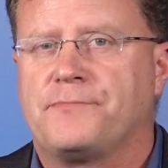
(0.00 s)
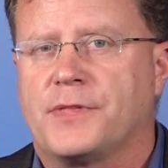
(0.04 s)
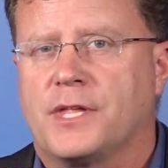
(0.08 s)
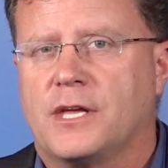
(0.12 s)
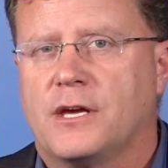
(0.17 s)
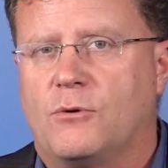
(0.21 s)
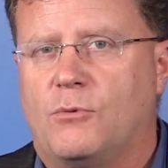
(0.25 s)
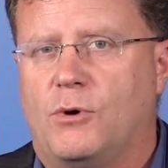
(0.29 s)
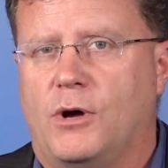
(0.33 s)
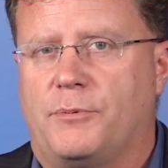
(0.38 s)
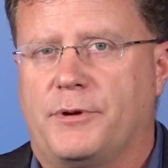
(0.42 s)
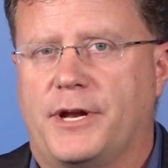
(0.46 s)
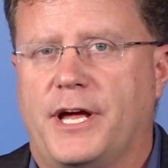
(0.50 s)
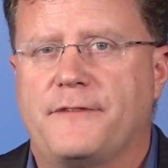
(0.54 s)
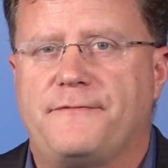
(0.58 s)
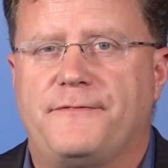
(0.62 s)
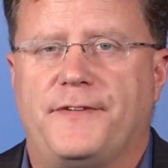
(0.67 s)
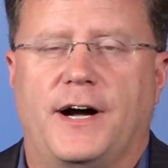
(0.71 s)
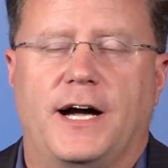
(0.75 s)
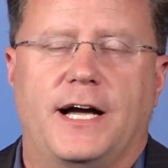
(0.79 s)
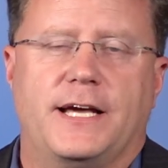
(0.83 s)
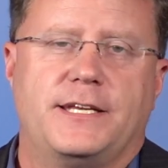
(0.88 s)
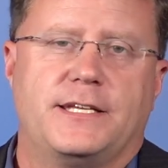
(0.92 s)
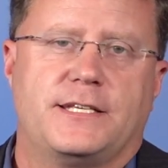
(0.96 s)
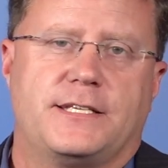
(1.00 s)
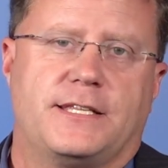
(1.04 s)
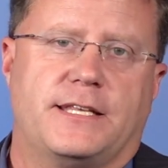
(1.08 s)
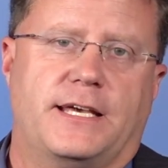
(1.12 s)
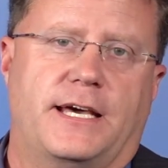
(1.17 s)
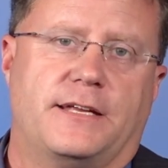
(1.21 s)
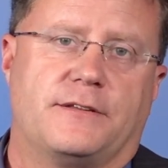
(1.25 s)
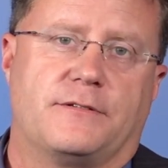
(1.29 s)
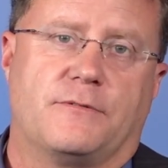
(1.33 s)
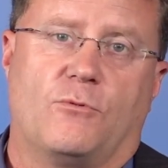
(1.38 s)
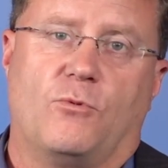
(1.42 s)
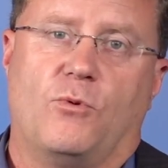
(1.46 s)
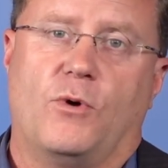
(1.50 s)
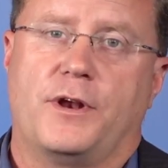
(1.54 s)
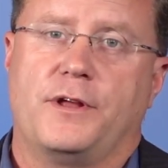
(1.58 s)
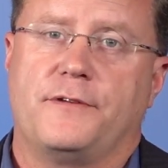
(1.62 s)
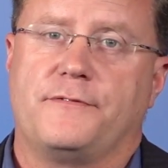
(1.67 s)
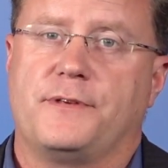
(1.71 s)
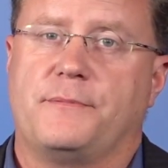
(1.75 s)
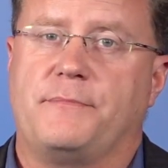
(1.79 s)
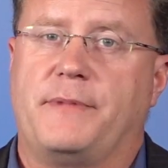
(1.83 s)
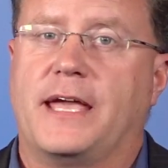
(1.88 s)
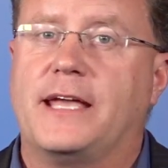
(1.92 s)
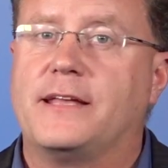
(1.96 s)
Well, what I find is that one of
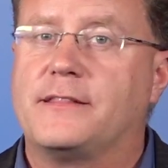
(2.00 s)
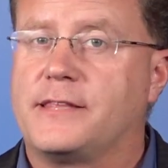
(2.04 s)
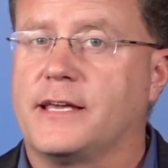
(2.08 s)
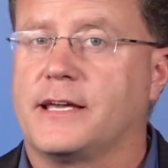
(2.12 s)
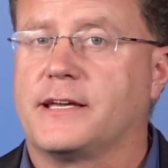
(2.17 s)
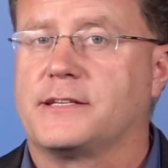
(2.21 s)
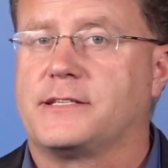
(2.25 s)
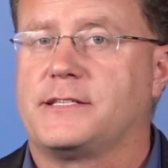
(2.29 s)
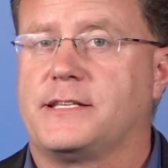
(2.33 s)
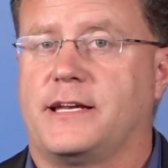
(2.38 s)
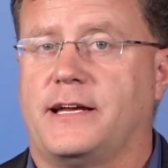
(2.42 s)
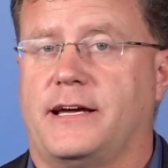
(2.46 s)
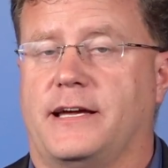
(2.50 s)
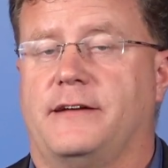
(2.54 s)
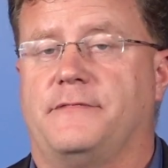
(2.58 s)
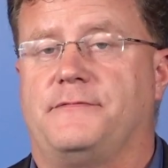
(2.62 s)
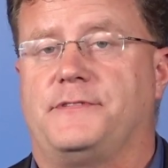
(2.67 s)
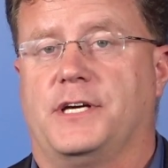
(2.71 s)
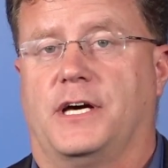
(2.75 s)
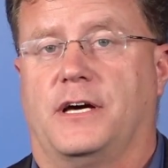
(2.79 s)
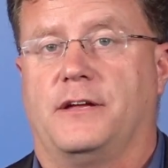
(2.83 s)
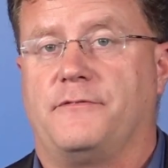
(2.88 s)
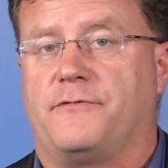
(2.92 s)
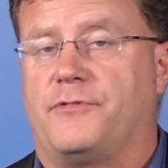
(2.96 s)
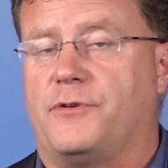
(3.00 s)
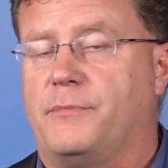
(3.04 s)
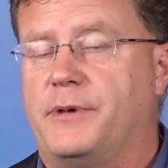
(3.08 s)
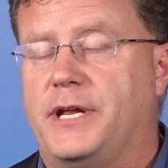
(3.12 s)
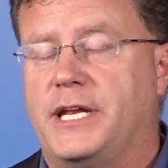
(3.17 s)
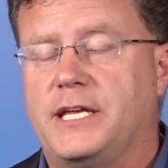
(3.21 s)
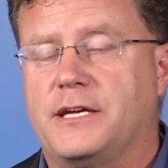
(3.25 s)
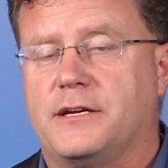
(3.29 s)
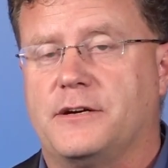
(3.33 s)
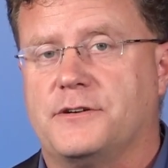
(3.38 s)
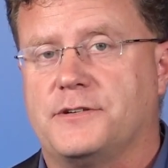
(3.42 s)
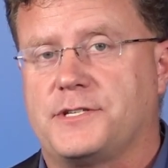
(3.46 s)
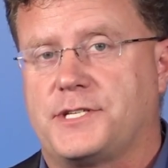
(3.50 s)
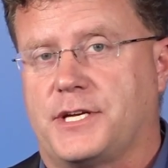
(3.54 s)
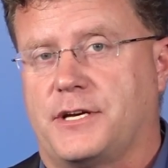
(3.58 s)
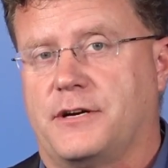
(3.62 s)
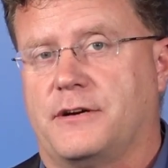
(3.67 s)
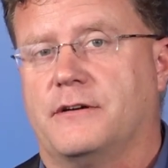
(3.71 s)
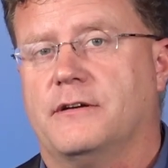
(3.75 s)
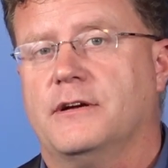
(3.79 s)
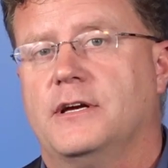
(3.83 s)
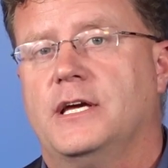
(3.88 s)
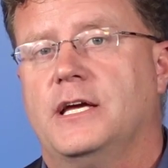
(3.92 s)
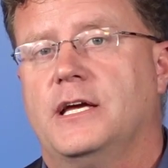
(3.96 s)
the main things that I have done for many years
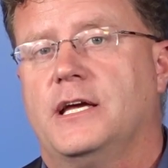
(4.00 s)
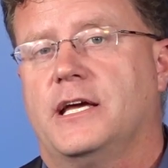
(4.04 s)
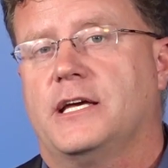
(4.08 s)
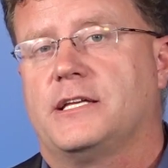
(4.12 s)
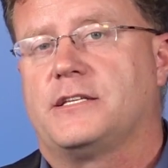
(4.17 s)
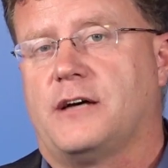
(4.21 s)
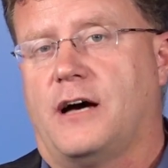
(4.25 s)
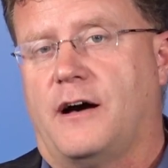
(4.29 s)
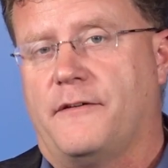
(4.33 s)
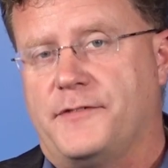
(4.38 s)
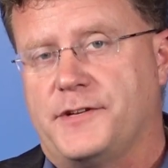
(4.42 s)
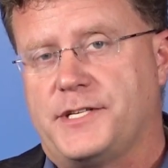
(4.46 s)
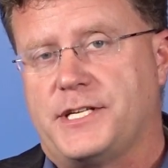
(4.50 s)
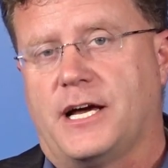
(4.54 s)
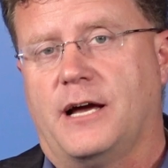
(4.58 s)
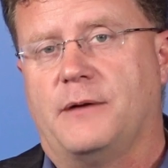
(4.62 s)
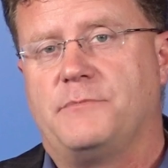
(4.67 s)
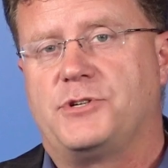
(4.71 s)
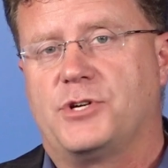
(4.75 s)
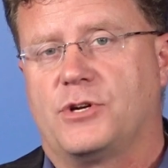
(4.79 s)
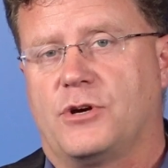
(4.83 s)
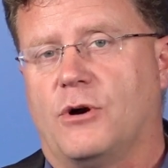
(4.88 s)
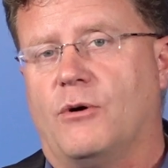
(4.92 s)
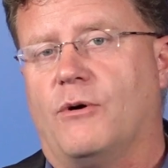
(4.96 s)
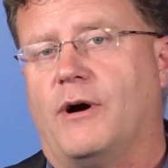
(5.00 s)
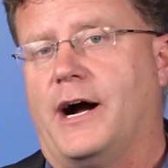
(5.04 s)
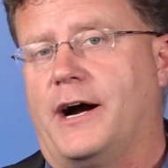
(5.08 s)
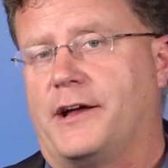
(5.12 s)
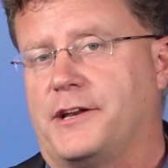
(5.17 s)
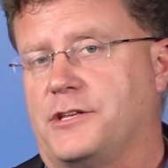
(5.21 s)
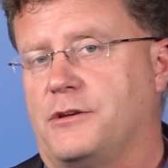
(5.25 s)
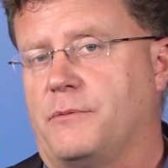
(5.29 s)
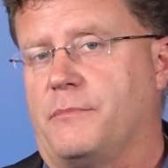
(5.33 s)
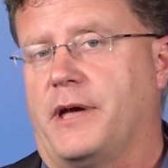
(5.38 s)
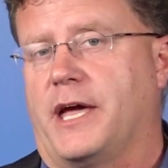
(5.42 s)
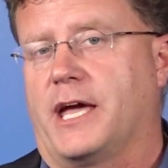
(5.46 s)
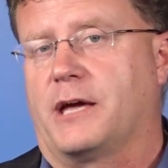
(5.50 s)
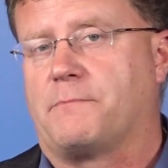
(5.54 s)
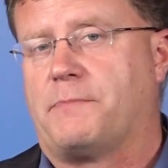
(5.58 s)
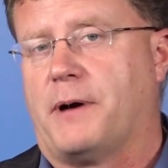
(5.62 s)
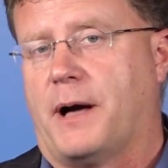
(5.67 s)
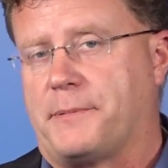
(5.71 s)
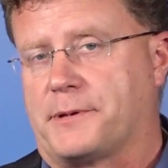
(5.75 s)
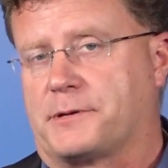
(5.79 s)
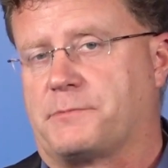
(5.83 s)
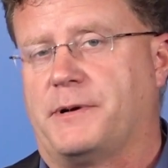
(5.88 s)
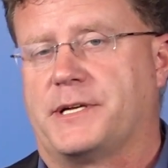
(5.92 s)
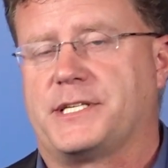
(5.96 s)
here is oftentimes you go out and you make
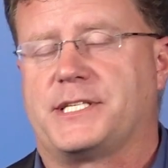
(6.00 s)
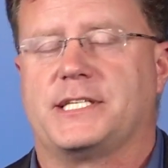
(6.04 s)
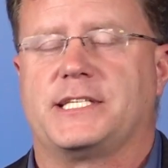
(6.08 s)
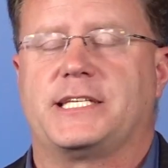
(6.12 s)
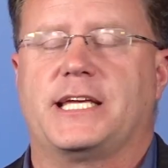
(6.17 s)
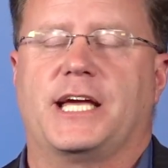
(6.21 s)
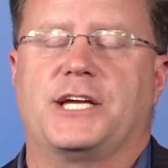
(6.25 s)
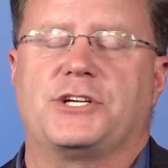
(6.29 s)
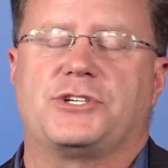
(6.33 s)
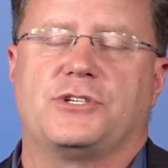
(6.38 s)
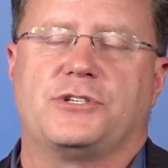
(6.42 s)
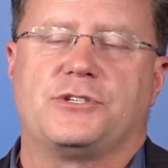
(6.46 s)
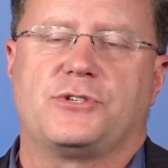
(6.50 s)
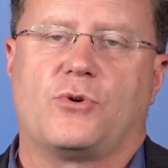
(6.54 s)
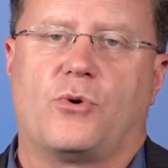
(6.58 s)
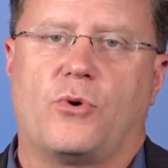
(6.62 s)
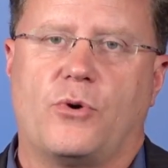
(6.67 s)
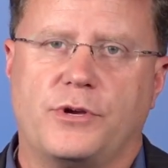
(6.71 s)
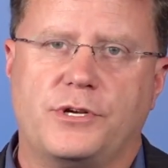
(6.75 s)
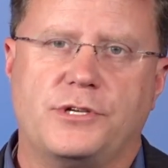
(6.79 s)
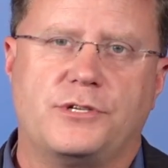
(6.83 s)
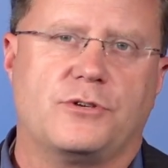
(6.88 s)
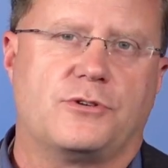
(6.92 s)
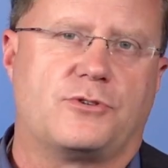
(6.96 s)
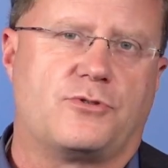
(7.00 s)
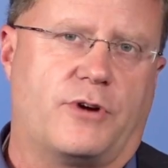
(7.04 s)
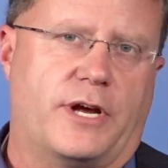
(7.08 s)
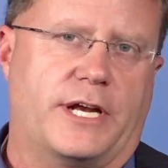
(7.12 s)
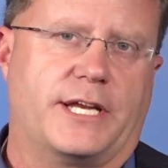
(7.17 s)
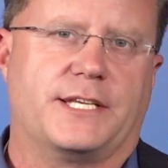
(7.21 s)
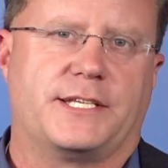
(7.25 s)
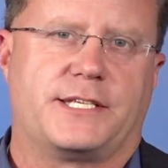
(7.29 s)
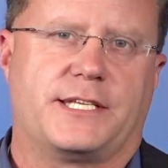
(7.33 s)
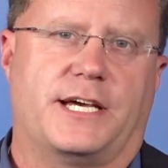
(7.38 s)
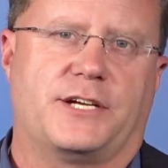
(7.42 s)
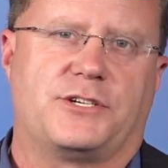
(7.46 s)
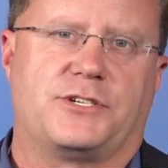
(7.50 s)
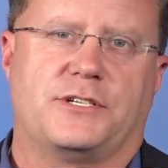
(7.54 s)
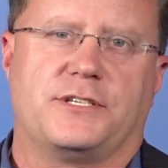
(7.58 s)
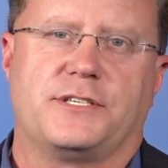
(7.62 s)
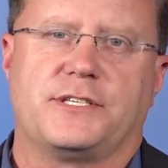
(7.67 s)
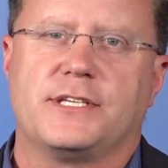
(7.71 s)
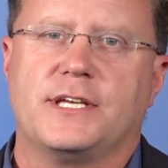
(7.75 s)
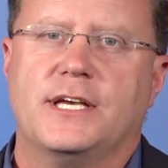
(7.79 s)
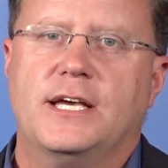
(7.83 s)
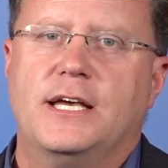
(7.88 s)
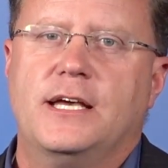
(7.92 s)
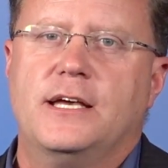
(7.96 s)
public presentations or you do training
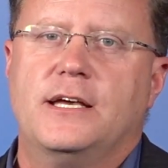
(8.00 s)
sessions.